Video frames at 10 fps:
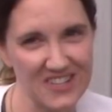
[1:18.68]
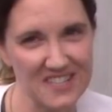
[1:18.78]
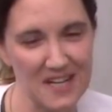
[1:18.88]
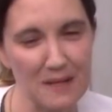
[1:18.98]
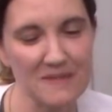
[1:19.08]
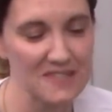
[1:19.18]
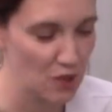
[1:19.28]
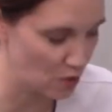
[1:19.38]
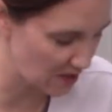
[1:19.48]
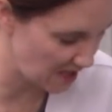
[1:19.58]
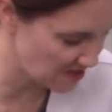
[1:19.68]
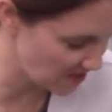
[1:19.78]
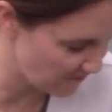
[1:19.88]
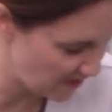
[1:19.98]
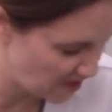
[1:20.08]
and I'm so glad that I
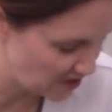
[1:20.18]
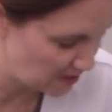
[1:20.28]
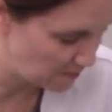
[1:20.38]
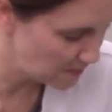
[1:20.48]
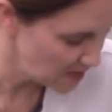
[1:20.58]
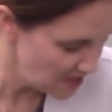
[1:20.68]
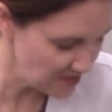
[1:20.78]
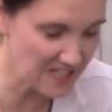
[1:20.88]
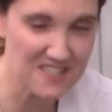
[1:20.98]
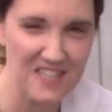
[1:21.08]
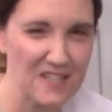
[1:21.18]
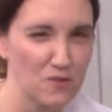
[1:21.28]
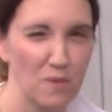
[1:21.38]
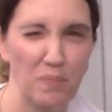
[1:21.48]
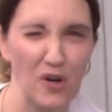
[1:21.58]
found them. These things will
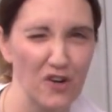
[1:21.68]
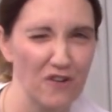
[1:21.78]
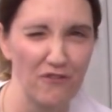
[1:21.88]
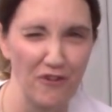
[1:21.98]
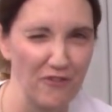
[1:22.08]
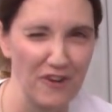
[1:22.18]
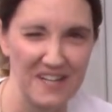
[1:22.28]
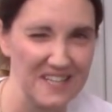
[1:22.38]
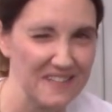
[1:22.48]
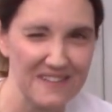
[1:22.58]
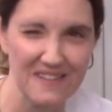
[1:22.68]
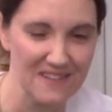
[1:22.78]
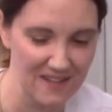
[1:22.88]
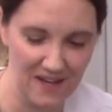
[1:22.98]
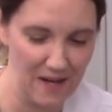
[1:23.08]
burn for freaking,
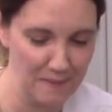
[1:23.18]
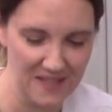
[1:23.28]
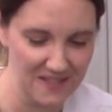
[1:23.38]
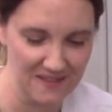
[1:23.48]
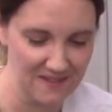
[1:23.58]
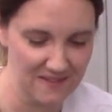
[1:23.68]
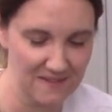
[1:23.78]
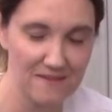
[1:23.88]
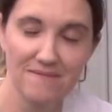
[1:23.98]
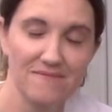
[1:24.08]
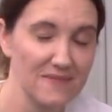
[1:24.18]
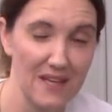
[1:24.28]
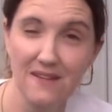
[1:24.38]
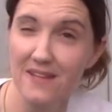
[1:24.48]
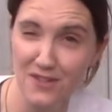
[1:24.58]
I mean,
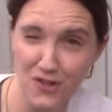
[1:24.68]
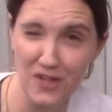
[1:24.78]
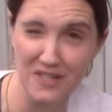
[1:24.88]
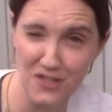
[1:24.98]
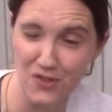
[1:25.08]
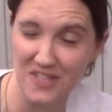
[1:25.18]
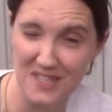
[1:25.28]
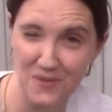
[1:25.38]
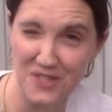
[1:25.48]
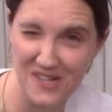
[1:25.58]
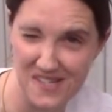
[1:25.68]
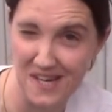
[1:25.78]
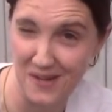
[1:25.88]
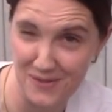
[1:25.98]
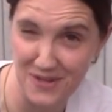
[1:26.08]
inter interesting. We can see
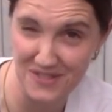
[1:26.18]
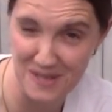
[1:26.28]
how long they